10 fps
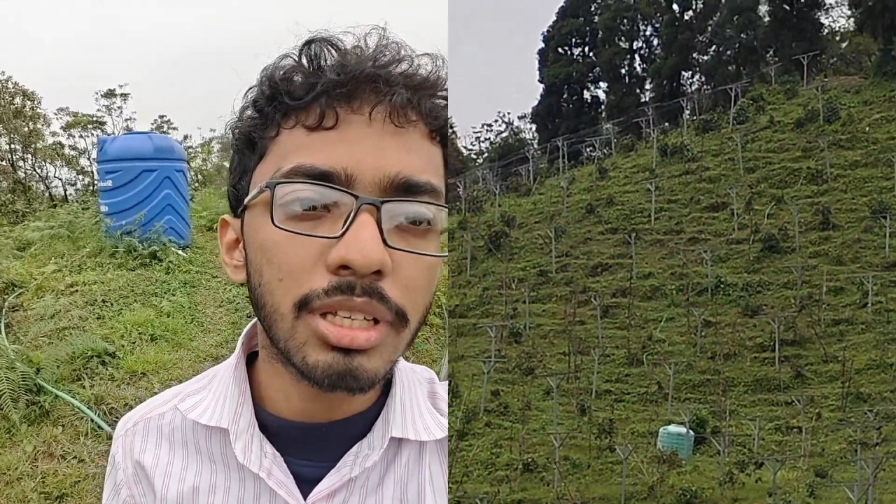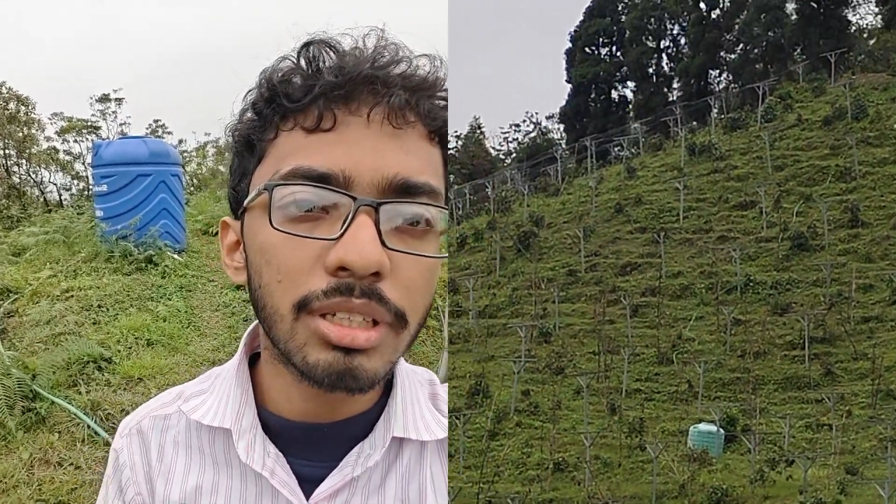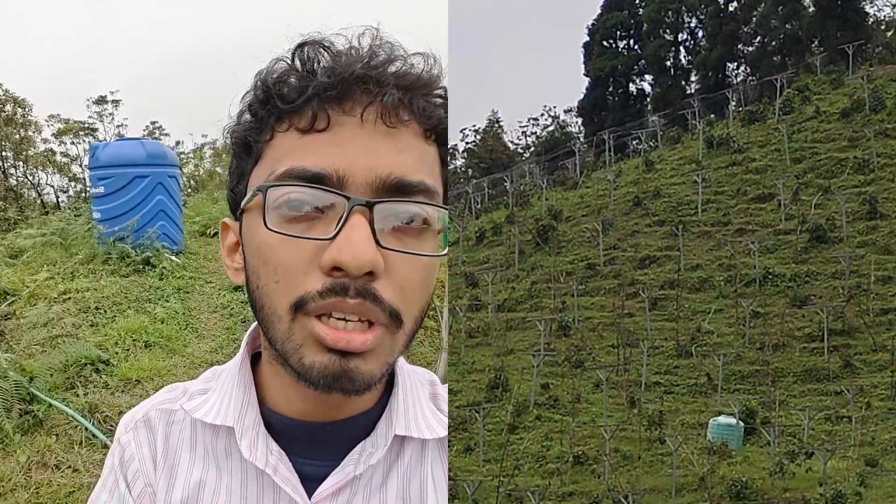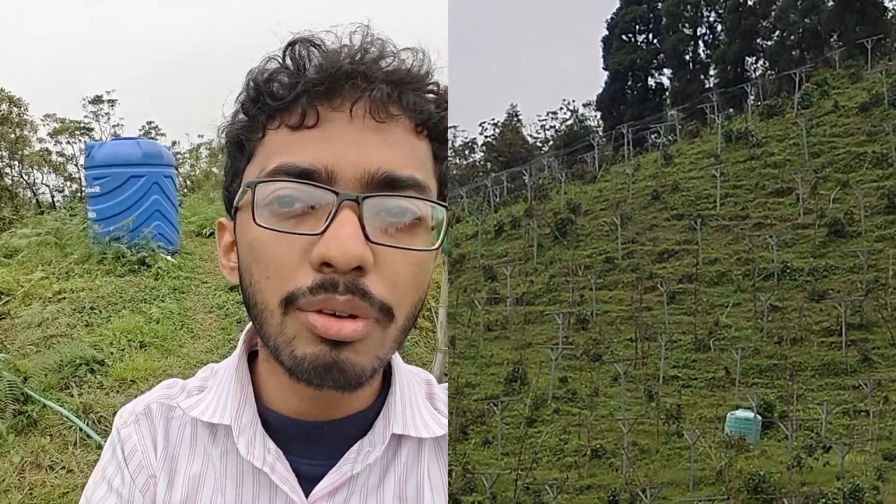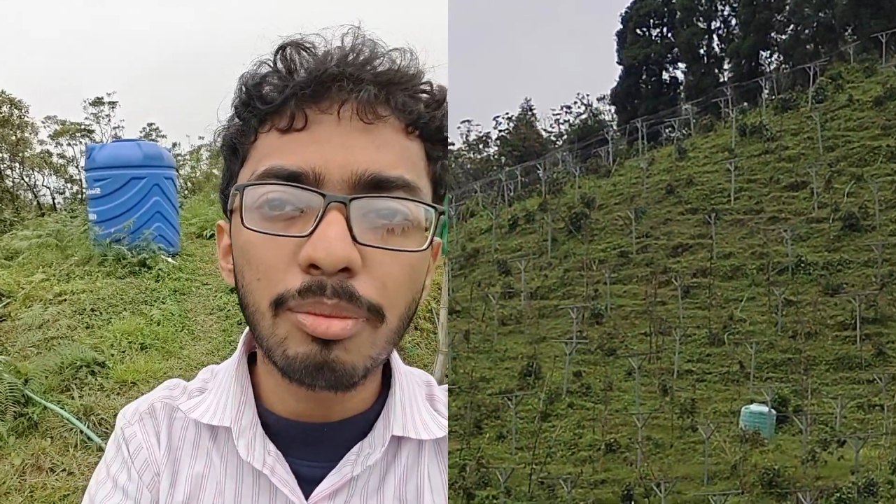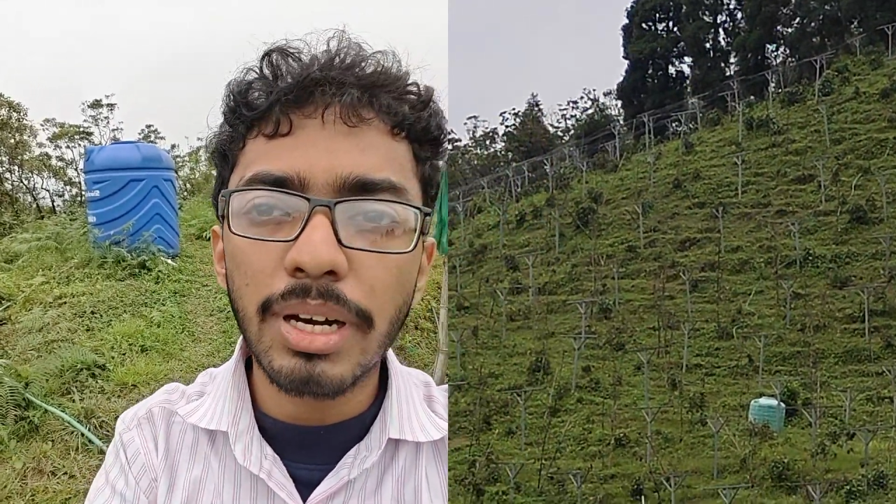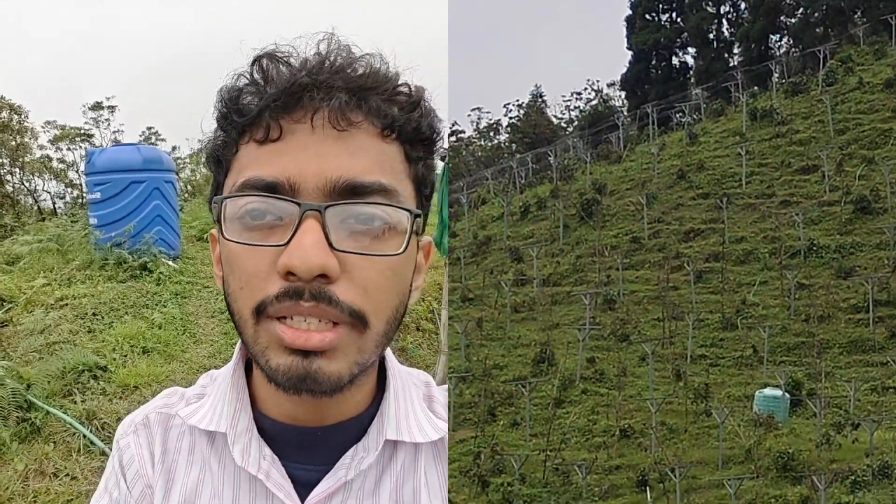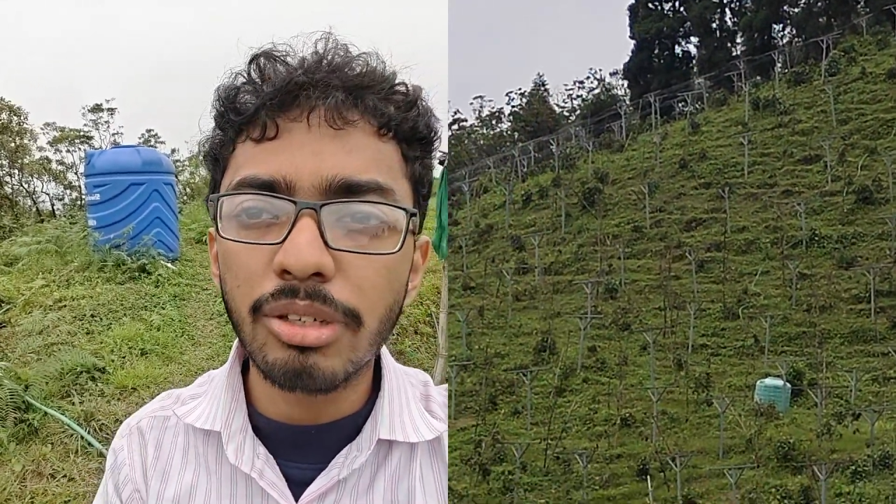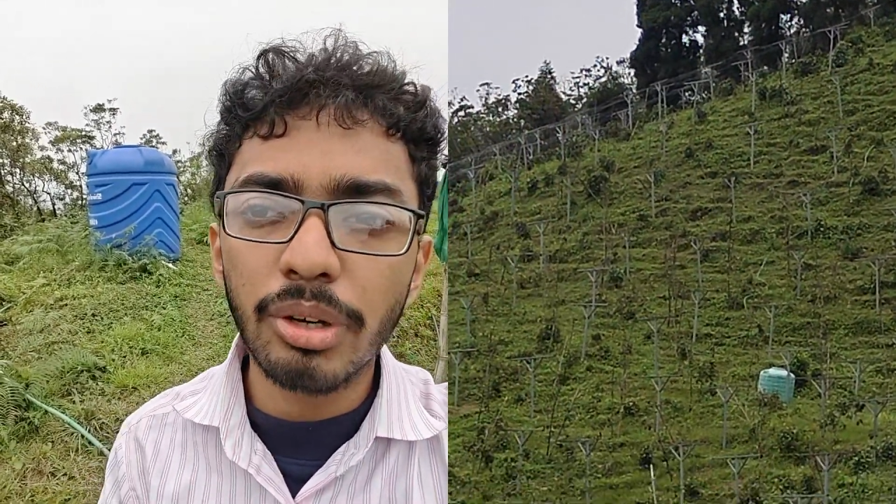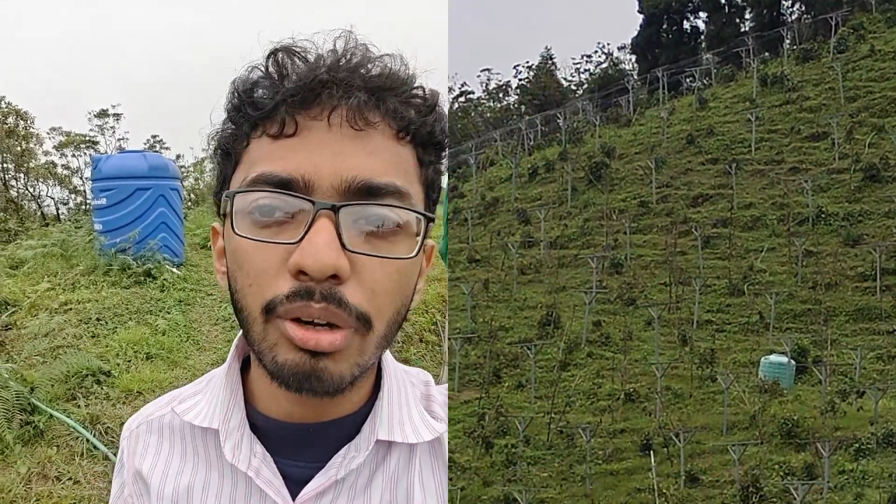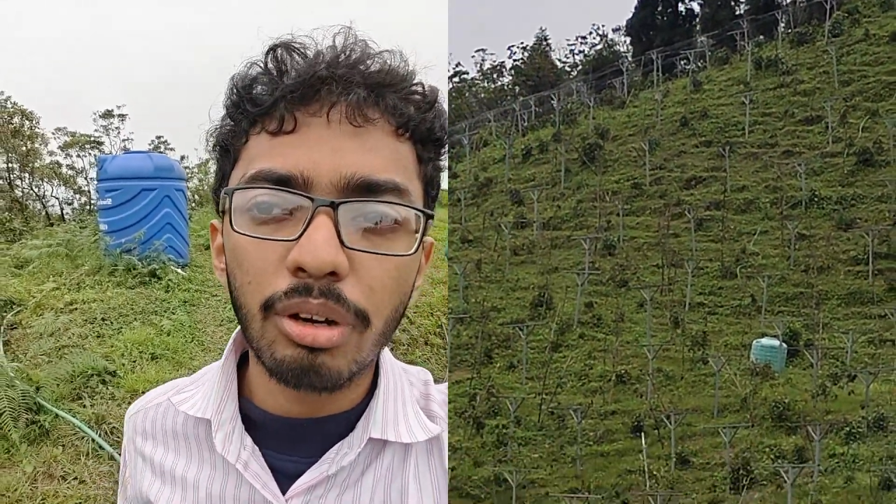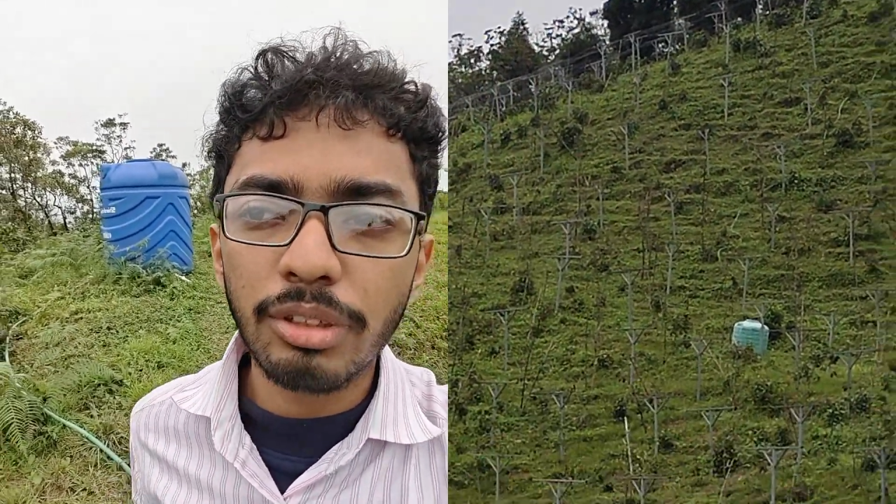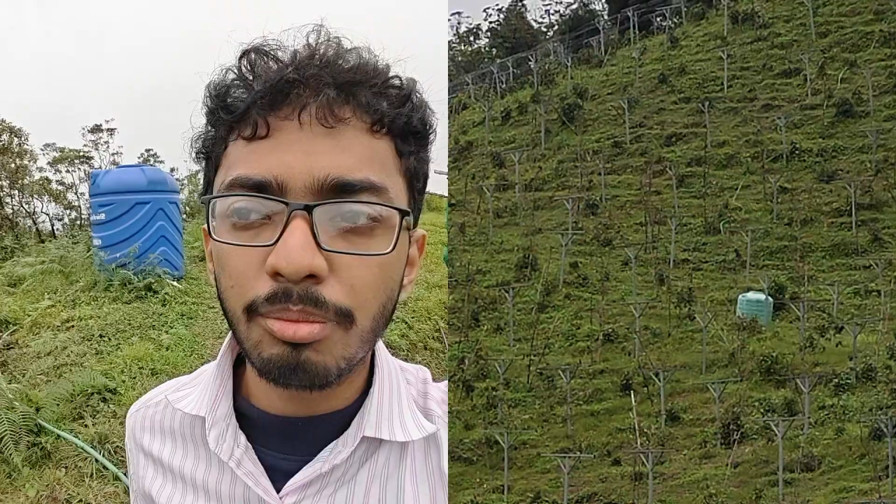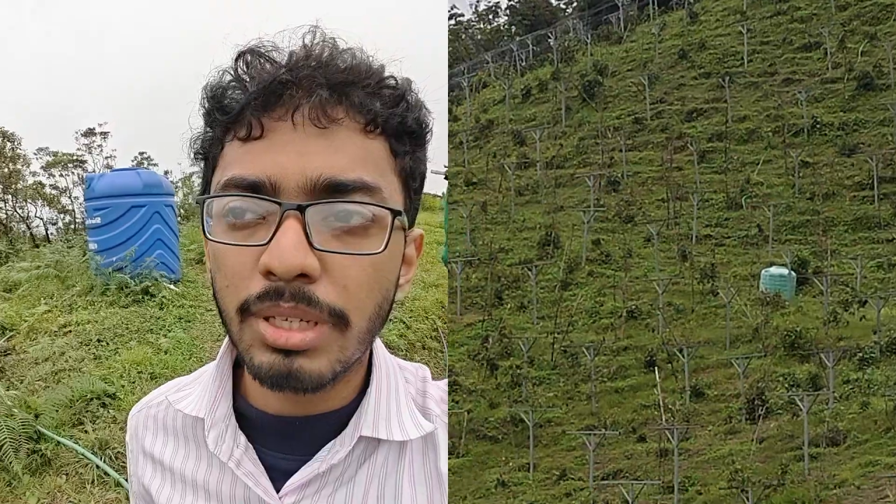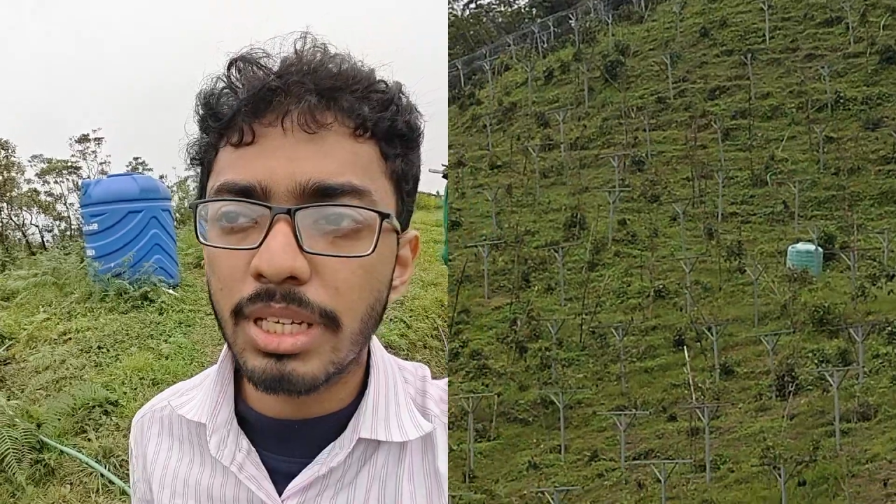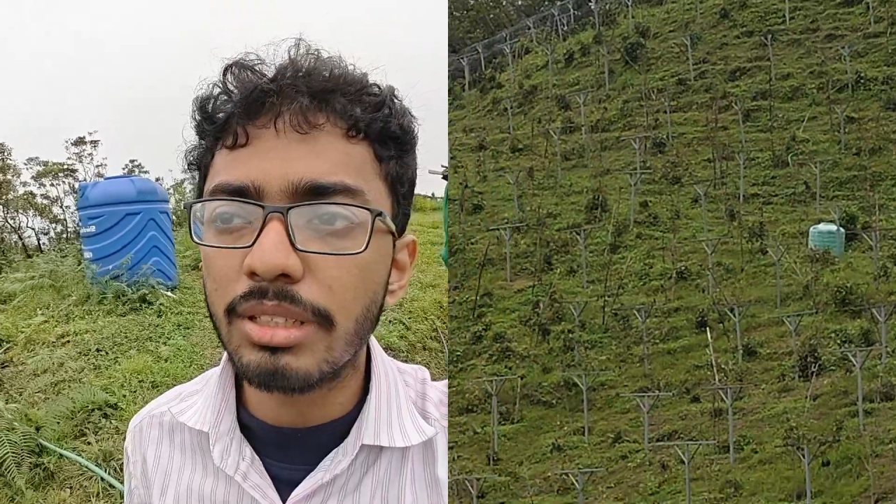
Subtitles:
and the kiwi plants are growing all over the place.